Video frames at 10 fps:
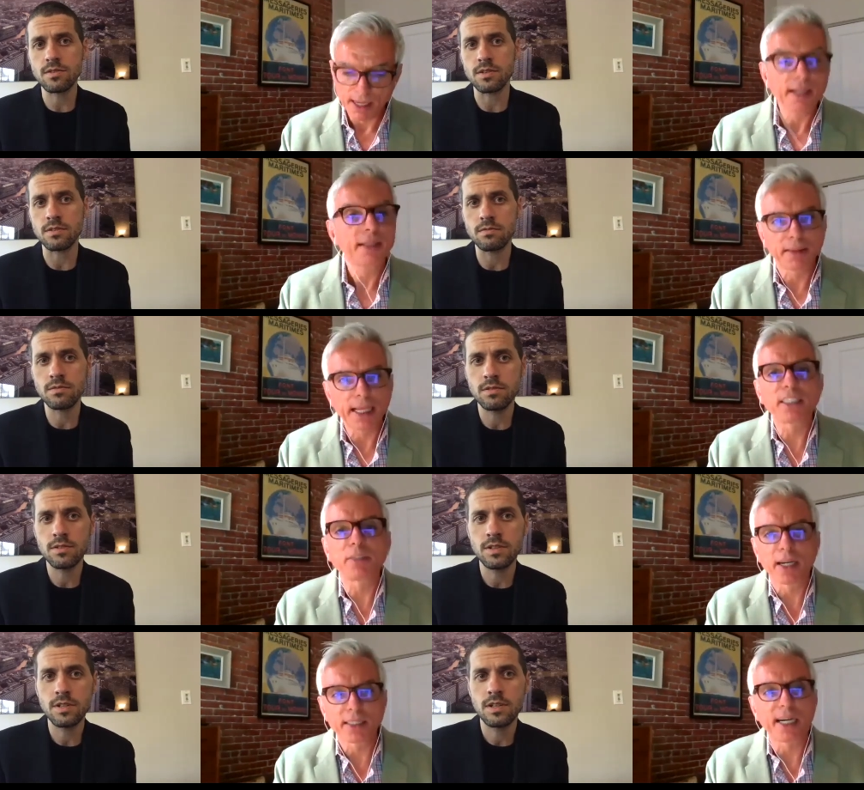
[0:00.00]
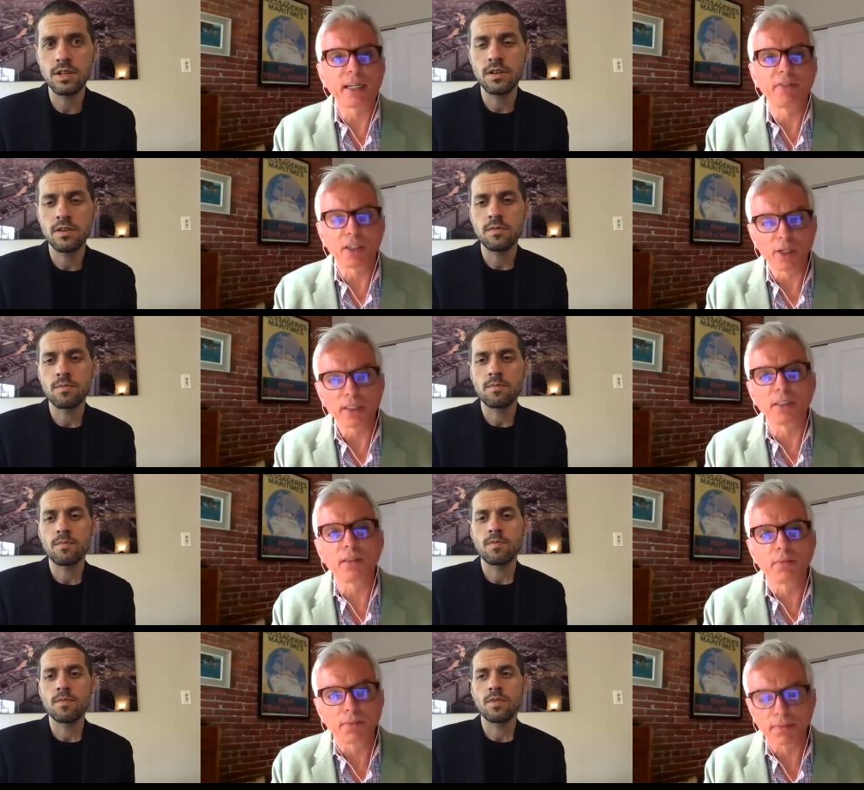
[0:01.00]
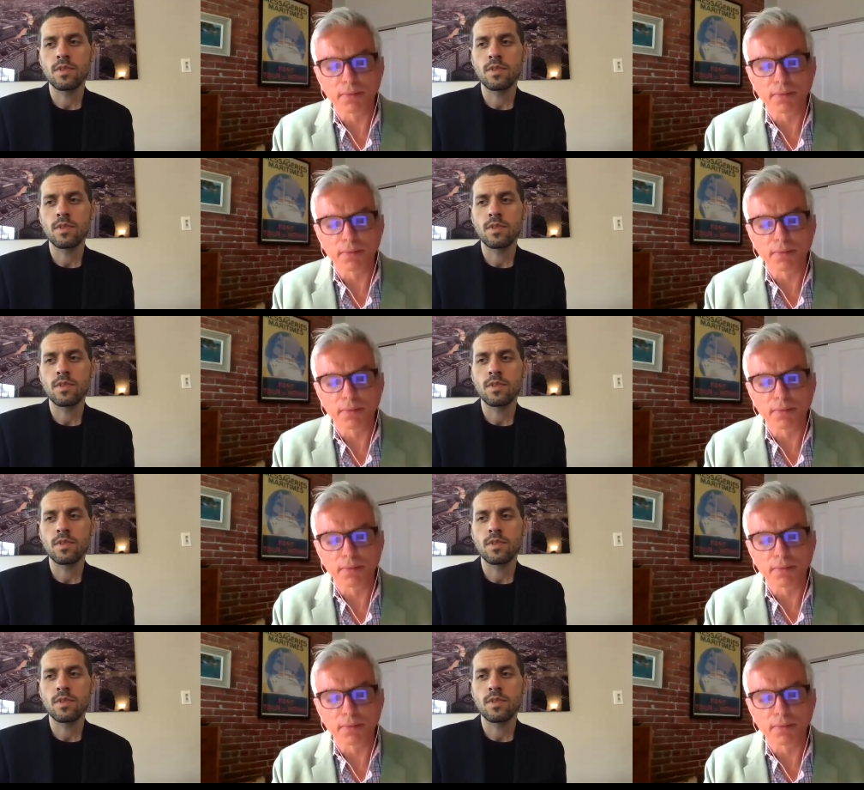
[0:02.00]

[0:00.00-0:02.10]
Speaker 1: or? That's my understanding of her question.